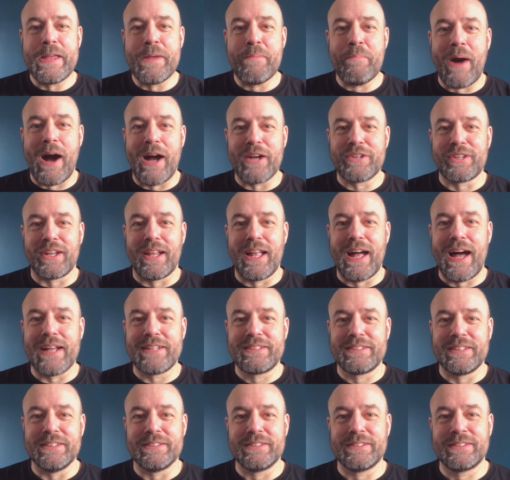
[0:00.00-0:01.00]
martial
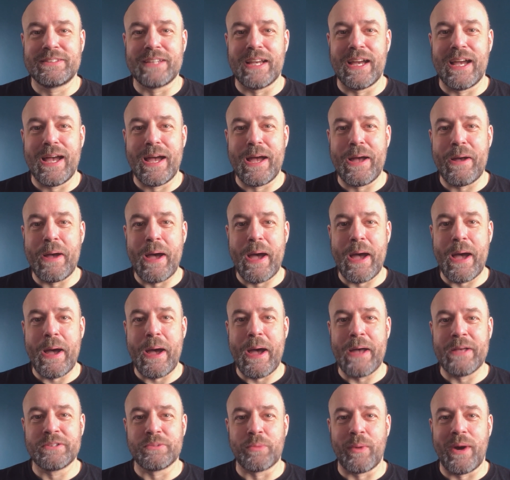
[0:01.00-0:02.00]
arts
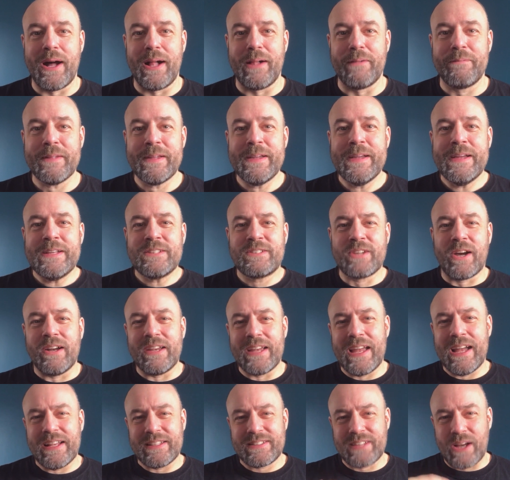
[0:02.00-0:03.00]
as well. So
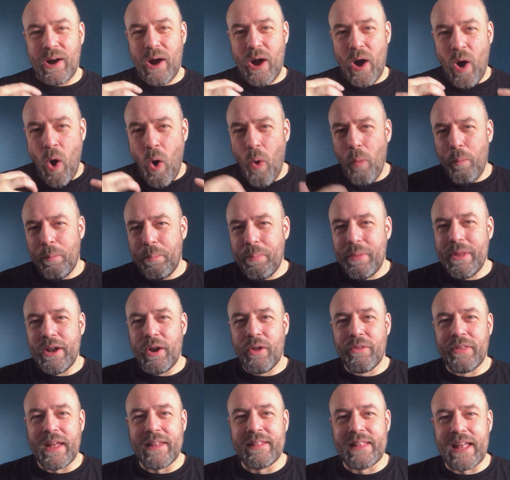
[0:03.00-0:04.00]
yeah, so I hope
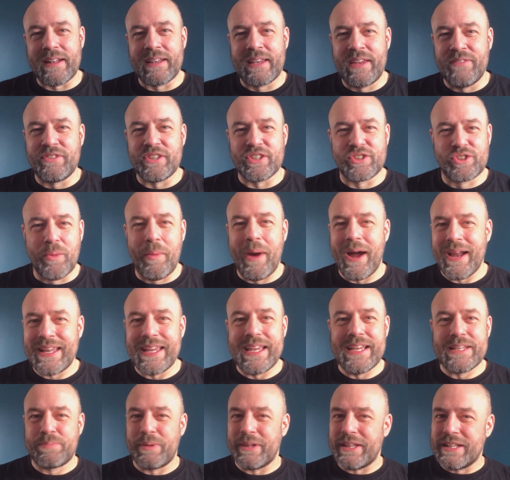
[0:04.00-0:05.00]
that gives you some
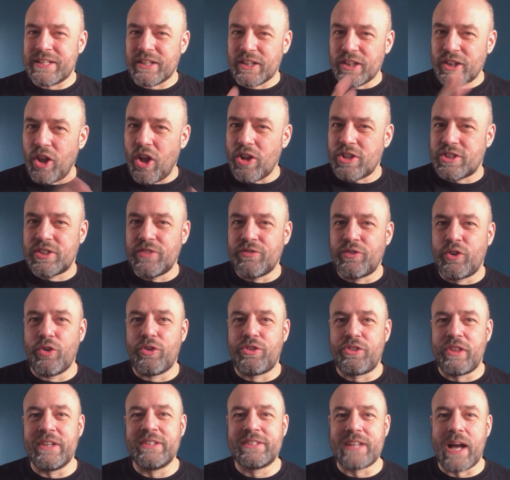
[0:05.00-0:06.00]
ideas. But there's lots of
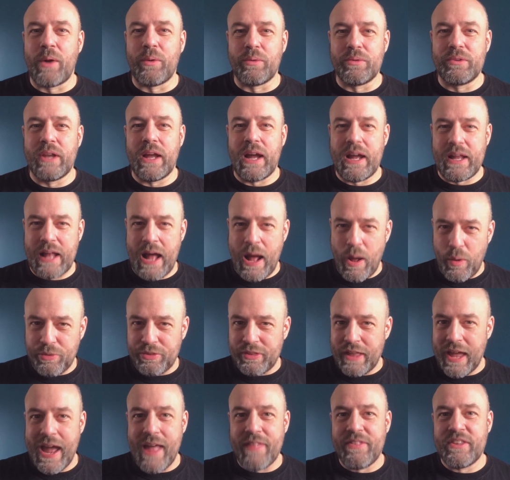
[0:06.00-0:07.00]
good things out
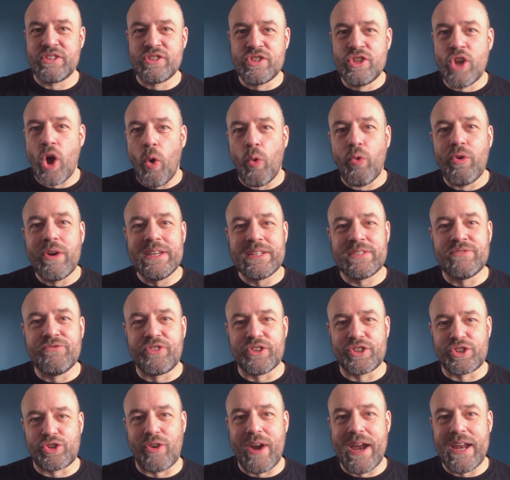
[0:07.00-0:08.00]
there. There's no reason
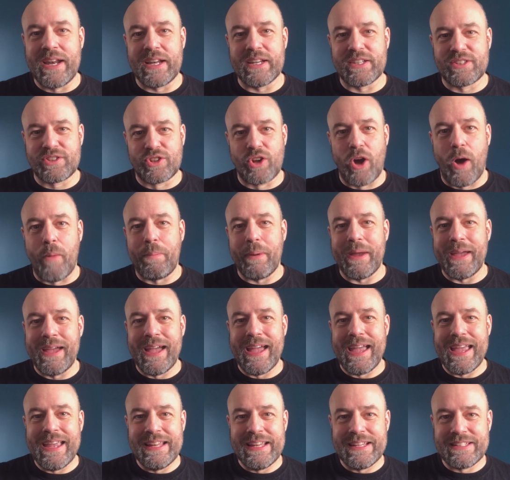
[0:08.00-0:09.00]
for training to stop
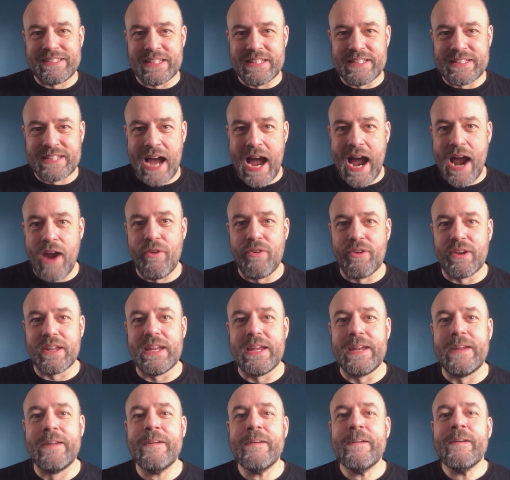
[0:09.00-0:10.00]
in its
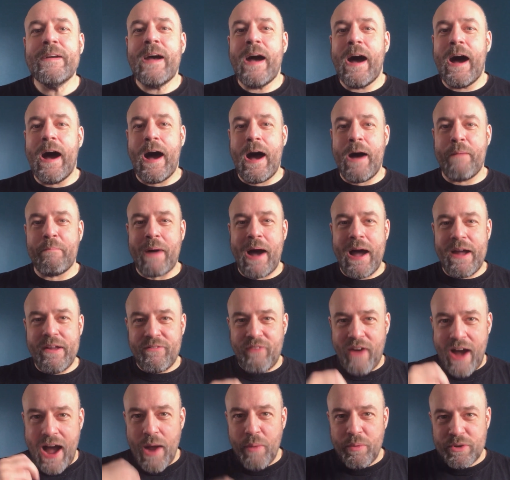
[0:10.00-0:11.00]
entirety.
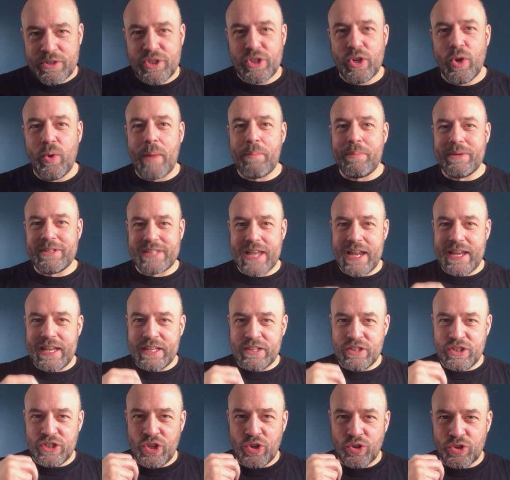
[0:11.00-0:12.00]
If I was you, I'd be
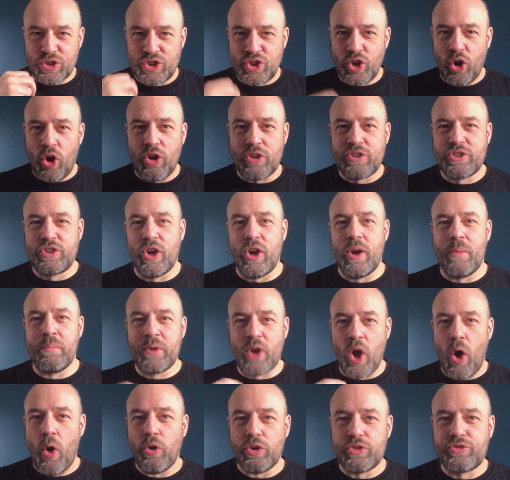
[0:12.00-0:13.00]
setting short-term
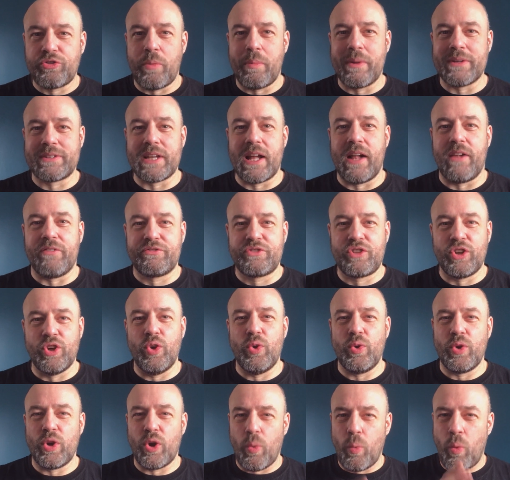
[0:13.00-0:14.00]
goals for myself
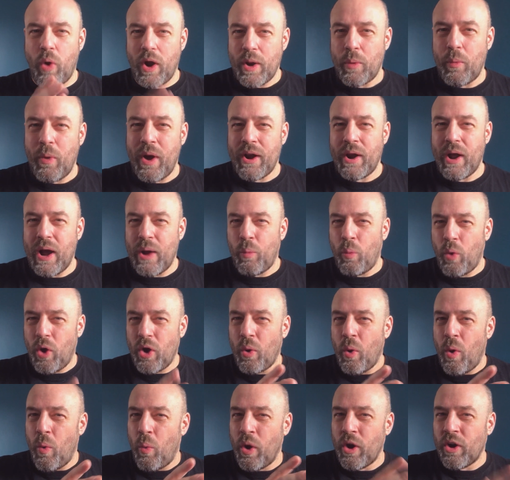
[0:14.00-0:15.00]
too. What do I
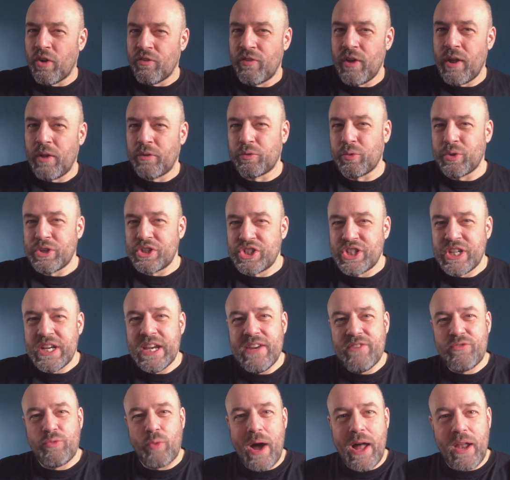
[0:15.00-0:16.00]
want to be able to
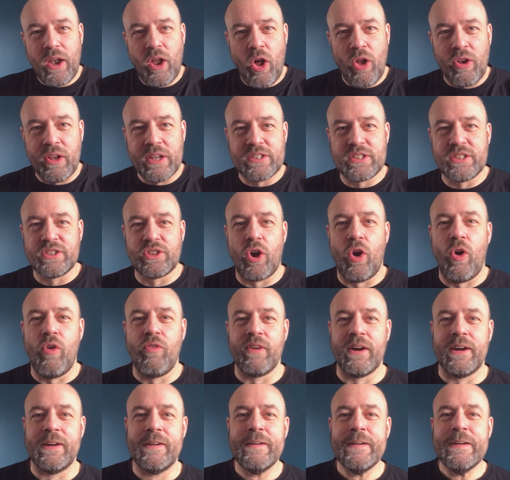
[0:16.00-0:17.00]
achieve while all this is
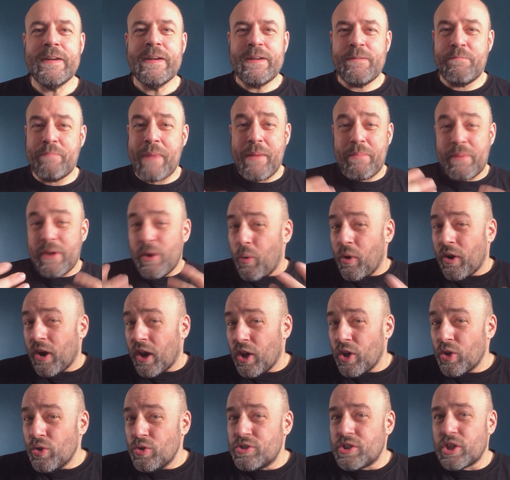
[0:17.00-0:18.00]
over? Maybe you want
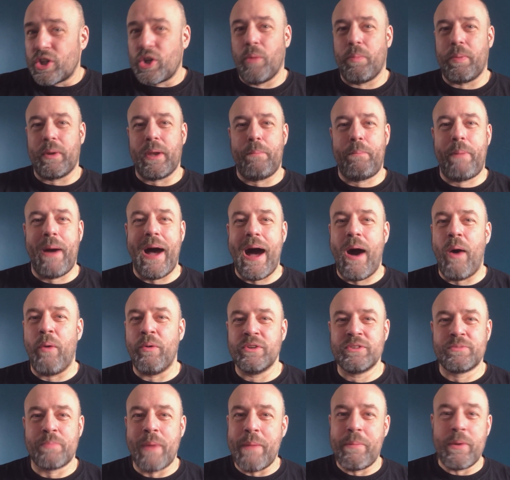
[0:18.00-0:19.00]
to lose a couple of
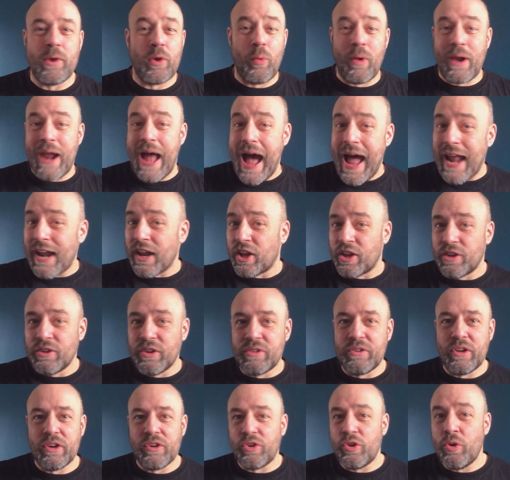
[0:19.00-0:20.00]
pounds. Maybe you want to
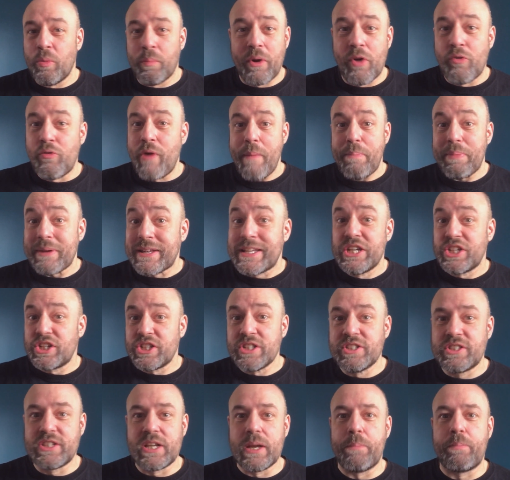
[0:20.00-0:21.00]
add a number of
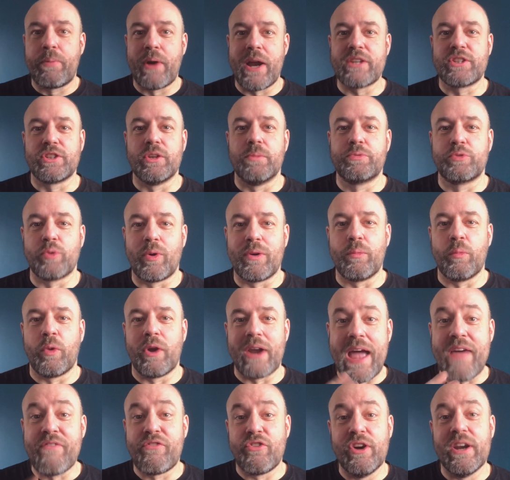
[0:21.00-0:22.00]
repetitions to your press-ups.
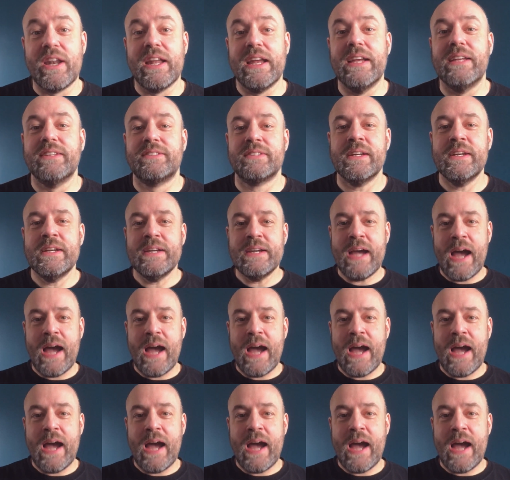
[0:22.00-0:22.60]
Whatever it is,